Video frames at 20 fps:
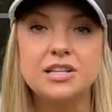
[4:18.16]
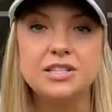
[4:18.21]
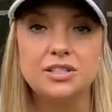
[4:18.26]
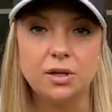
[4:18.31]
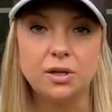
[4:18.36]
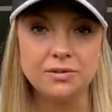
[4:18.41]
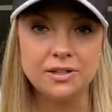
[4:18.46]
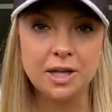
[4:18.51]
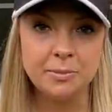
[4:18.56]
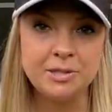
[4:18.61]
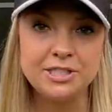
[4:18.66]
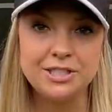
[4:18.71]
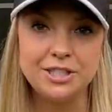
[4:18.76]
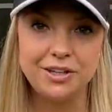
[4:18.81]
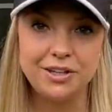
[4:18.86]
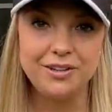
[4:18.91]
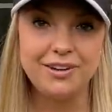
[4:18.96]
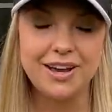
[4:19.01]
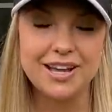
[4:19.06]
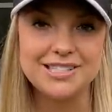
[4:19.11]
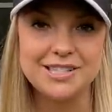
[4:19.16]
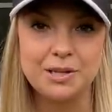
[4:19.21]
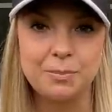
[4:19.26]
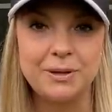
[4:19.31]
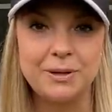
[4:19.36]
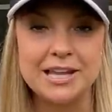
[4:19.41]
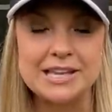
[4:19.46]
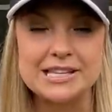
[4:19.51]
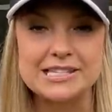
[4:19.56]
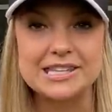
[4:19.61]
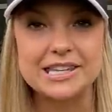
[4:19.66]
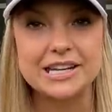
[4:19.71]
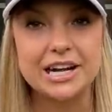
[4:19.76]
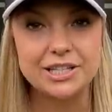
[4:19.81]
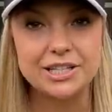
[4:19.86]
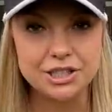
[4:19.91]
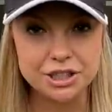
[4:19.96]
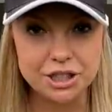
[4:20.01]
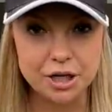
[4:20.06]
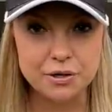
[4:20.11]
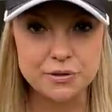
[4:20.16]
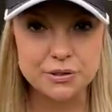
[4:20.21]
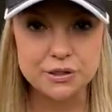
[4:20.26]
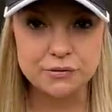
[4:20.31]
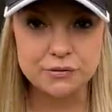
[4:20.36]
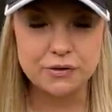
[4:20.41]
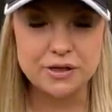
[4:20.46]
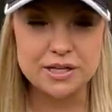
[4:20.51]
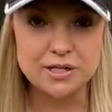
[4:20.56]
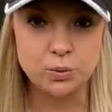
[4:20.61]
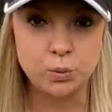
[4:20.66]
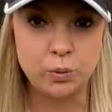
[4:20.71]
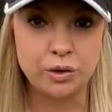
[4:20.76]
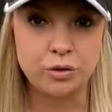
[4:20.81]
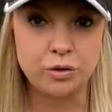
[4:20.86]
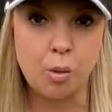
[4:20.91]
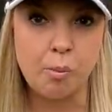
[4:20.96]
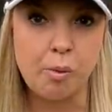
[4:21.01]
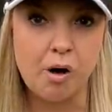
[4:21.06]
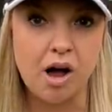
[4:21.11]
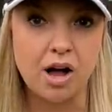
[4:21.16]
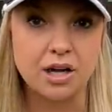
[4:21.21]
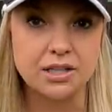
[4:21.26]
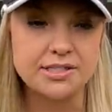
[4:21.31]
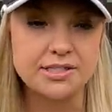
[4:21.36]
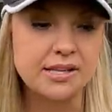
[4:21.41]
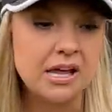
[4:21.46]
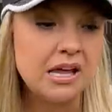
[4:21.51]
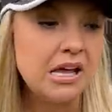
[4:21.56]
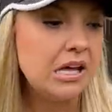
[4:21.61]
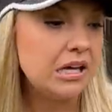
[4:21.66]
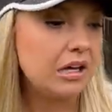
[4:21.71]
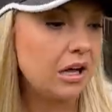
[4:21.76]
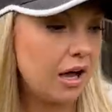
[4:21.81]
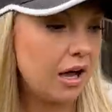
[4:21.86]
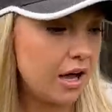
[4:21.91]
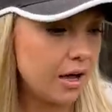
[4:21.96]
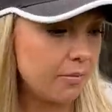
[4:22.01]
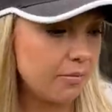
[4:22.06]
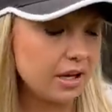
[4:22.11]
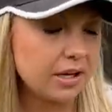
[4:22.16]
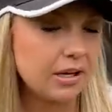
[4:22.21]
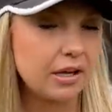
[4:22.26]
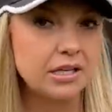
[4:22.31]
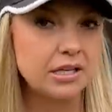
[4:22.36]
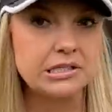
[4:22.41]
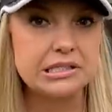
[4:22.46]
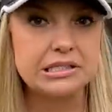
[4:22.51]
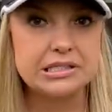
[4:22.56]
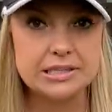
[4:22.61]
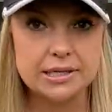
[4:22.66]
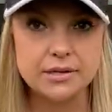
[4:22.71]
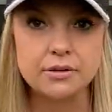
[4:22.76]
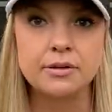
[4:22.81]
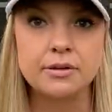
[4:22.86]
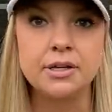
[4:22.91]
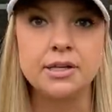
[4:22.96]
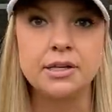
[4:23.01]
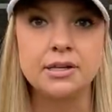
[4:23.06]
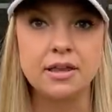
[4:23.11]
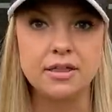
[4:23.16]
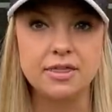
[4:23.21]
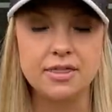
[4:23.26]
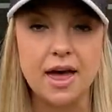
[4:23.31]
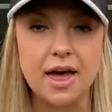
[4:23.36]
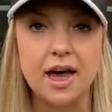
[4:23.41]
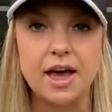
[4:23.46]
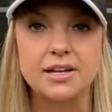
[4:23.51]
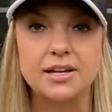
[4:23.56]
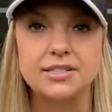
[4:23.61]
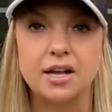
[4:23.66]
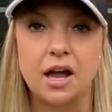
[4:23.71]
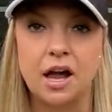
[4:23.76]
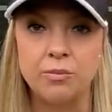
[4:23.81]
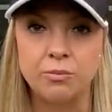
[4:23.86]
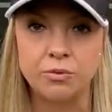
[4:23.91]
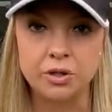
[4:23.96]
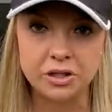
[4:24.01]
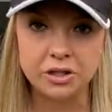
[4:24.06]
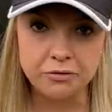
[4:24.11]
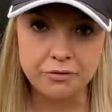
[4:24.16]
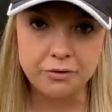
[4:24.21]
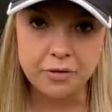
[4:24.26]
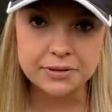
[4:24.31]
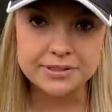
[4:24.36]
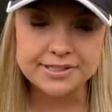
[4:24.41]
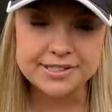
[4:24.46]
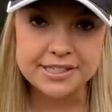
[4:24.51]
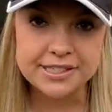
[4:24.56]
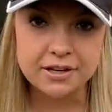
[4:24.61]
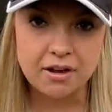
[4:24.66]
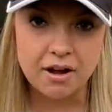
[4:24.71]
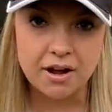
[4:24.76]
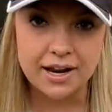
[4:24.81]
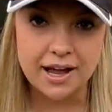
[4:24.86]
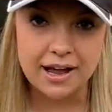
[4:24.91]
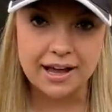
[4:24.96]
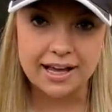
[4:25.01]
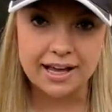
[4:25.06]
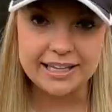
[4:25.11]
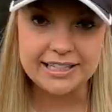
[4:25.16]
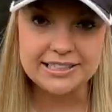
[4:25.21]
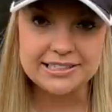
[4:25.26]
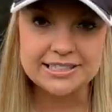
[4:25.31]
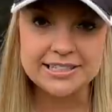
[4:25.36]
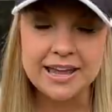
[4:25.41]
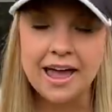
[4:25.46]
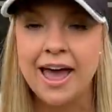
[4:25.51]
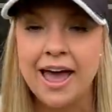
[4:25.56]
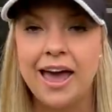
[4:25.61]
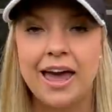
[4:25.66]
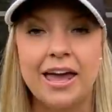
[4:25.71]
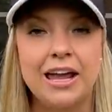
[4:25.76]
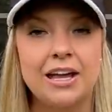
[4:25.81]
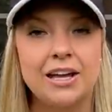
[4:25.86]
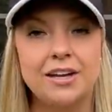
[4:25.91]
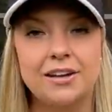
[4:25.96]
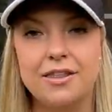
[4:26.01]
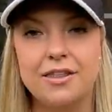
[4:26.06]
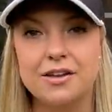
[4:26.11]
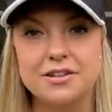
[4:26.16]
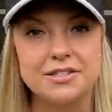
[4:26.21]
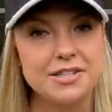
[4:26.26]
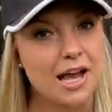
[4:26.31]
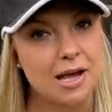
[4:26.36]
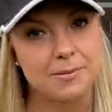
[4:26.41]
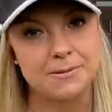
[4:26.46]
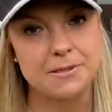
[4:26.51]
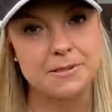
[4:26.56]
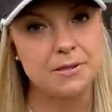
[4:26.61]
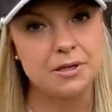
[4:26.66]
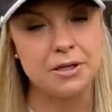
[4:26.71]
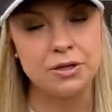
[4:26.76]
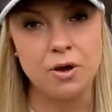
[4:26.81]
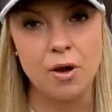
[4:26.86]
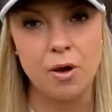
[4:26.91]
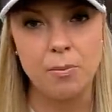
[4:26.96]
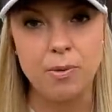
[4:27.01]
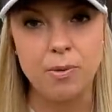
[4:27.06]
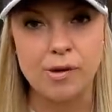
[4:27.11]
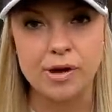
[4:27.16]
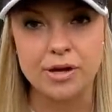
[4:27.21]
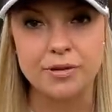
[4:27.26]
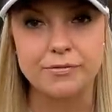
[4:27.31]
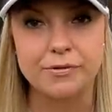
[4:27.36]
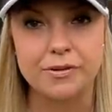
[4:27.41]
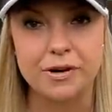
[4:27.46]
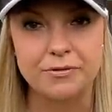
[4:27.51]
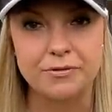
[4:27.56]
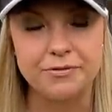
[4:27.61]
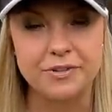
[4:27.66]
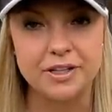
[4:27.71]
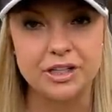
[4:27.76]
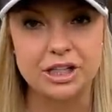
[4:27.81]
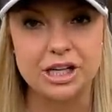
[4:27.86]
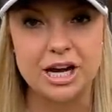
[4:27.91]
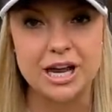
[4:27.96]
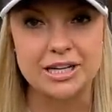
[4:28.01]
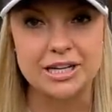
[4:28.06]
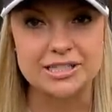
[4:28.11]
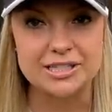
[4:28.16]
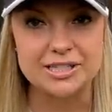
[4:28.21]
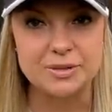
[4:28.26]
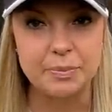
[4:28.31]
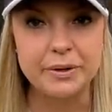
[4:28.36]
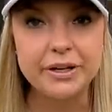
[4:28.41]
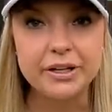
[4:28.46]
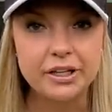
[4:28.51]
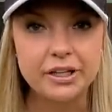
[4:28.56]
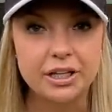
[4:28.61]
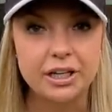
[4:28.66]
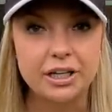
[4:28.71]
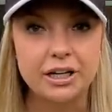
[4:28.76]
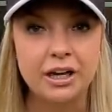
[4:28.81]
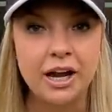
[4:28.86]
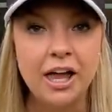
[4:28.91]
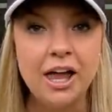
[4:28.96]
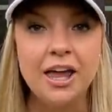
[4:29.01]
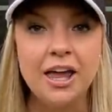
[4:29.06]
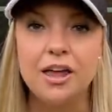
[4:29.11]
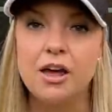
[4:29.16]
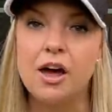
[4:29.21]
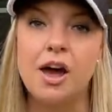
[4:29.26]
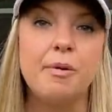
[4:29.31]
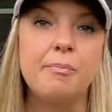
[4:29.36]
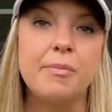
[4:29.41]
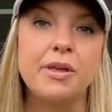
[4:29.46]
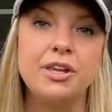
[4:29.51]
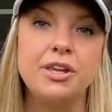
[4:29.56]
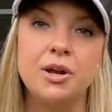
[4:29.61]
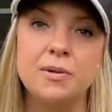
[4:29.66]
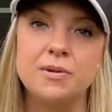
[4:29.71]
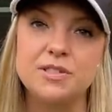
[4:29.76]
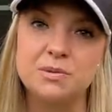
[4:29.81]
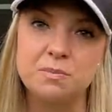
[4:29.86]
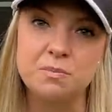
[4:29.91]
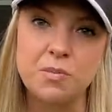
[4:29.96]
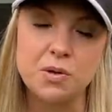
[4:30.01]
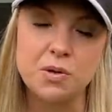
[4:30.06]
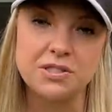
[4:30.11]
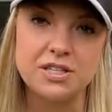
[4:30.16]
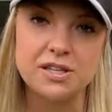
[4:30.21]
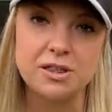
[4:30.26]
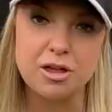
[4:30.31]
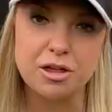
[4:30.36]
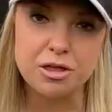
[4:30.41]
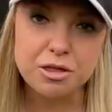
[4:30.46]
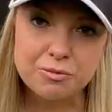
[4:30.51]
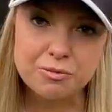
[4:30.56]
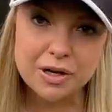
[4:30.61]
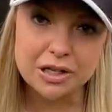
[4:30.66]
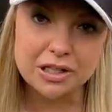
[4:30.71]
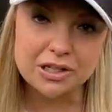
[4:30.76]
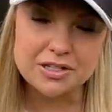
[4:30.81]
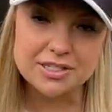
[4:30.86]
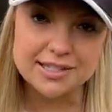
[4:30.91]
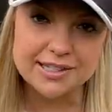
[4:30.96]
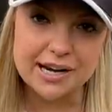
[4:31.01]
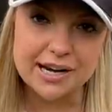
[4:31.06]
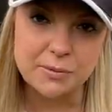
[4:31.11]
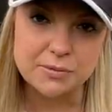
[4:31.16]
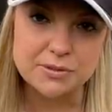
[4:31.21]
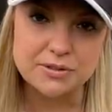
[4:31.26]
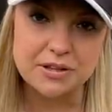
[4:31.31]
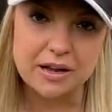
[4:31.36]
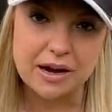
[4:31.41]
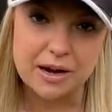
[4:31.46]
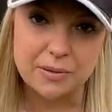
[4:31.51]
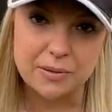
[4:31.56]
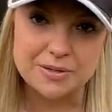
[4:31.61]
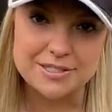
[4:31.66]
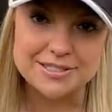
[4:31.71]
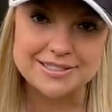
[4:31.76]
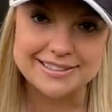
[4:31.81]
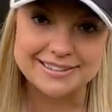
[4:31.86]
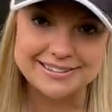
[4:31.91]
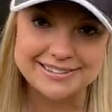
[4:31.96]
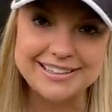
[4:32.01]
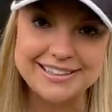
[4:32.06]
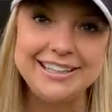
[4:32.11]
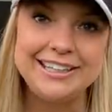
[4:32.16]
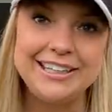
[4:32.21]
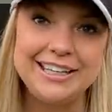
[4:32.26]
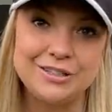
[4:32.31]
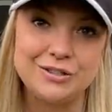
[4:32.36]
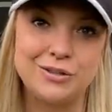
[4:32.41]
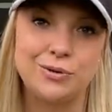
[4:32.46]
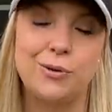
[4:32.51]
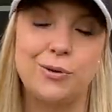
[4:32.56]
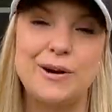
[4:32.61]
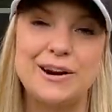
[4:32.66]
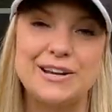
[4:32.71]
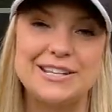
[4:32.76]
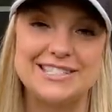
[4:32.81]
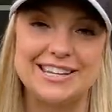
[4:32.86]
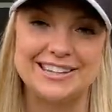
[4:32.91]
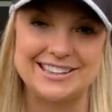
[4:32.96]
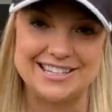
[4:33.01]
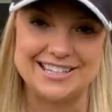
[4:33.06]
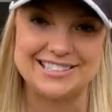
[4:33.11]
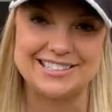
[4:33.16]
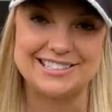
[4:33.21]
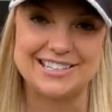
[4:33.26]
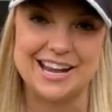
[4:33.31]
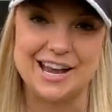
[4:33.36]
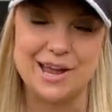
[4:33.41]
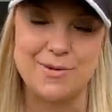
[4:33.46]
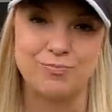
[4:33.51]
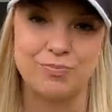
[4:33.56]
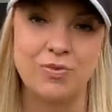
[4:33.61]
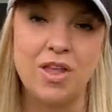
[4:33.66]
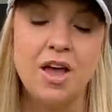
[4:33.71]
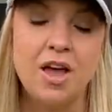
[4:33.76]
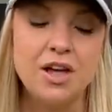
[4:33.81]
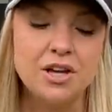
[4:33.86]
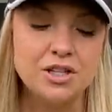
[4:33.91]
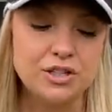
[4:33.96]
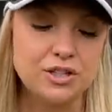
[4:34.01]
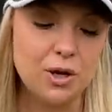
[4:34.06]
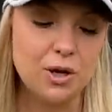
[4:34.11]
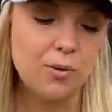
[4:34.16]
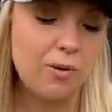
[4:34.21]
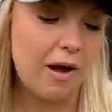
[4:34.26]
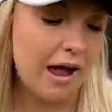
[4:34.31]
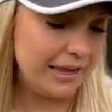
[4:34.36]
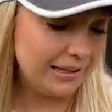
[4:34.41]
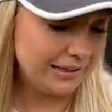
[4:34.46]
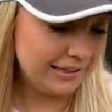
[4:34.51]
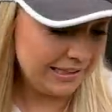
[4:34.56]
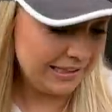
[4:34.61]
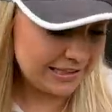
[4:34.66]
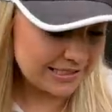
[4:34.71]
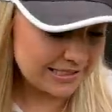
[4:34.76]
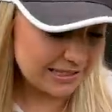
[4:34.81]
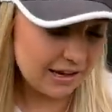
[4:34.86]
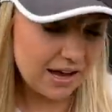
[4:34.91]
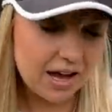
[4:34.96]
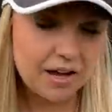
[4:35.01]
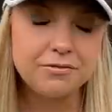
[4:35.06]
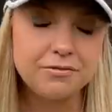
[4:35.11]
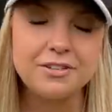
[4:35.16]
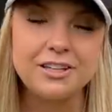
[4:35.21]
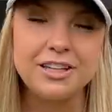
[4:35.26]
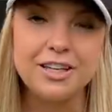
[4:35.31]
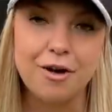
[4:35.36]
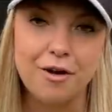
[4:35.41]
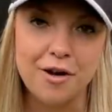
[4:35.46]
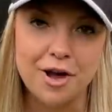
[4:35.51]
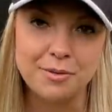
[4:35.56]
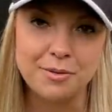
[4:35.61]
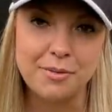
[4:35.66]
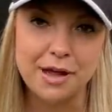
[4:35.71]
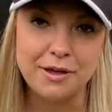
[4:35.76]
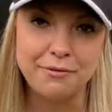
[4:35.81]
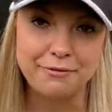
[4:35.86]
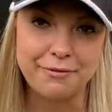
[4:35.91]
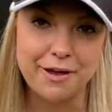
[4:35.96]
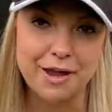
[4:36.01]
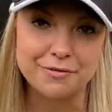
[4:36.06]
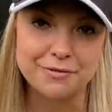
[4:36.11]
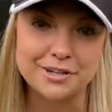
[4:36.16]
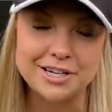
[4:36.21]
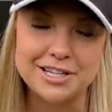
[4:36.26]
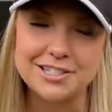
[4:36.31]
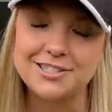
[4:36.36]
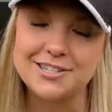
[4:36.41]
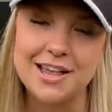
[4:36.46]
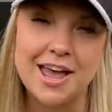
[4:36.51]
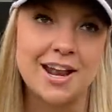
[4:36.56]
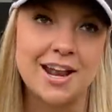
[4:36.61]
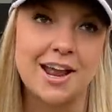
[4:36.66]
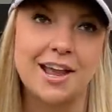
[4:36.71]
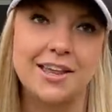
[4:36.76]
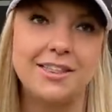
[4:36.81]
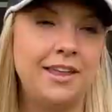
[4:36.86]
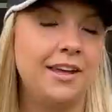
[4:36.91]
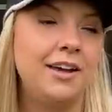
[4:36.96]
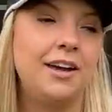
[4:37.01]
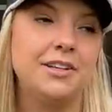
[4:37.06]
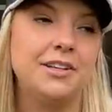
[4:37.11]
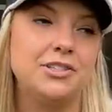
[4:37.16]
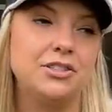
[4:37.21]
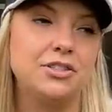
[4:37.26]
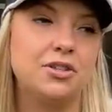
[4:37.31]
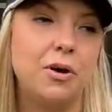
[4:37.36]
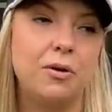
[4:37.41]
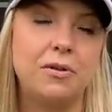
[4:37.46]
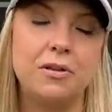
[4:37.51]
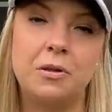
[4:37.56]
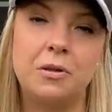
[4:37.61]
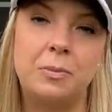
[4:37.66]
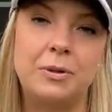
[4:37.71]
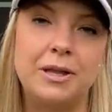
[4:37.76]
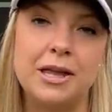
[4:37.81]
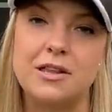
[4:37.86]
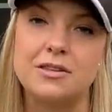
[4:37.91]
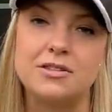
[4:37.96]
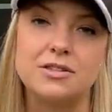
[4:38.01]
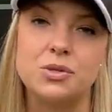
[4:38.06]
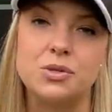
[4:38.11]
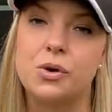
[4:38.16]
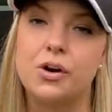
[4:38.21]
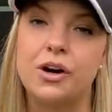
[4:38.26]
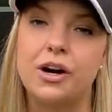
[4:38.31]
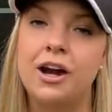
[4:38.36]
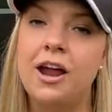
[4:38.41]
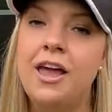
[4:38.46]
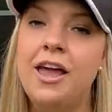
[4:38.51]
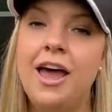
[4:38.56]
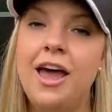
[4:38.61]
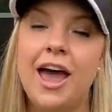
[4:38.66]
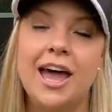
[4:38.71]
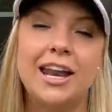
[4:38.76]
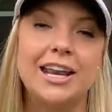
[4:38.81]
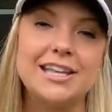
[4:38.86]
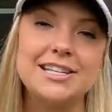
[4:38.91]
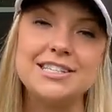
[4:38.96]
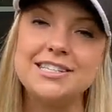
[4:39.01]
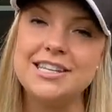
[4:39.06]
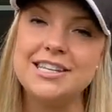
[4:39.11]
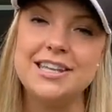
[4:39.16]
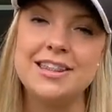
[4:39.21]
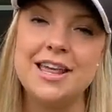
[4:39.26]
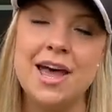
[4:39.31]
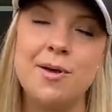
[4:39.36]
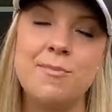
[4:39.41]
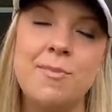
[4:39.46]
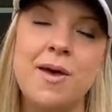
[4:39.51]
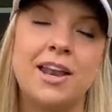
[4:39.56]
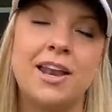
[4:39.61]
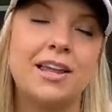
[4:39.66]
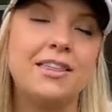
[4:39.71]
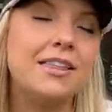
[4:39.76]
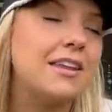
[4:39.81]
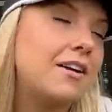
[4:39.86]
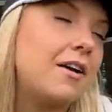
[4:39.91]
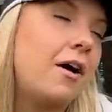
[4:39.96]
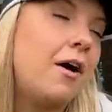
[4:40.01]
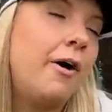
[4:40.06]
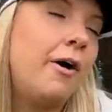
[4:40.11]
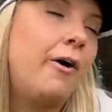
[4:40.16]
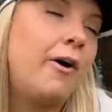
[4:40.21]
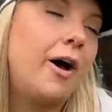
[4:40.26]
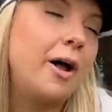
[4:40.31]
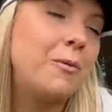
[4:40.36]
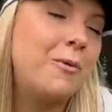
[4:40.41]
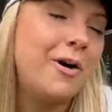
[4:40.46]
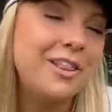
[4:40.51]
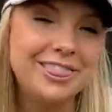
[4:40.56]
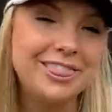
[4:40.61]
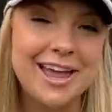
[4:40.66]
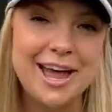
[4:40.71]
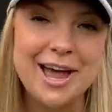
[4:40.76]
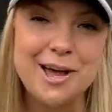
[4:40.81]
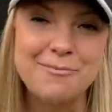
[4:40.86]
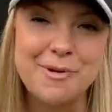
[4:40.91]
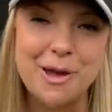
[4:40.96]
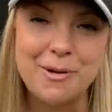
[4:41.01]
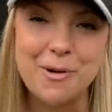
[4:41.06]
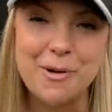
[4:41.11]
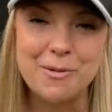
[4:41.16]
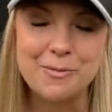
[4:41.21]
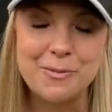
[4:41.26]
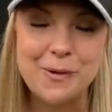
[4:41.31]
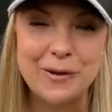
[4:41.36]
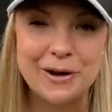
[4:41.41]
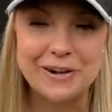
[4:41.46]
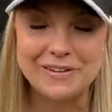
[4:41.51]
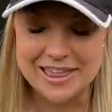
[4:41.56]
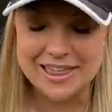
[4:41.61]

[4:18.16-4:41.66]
So let me show you guys the plants that I chose for this window box, um, considering that I'm really focusing on height and there's absolutely no point for a filler and a spiller. Um, you know, it's mostly the thrillers that I was I was leaning towards this time. So I leaned heavily on my favorites, and I think I just go to the plant store and I see them and I think, oh, I want them, I want more of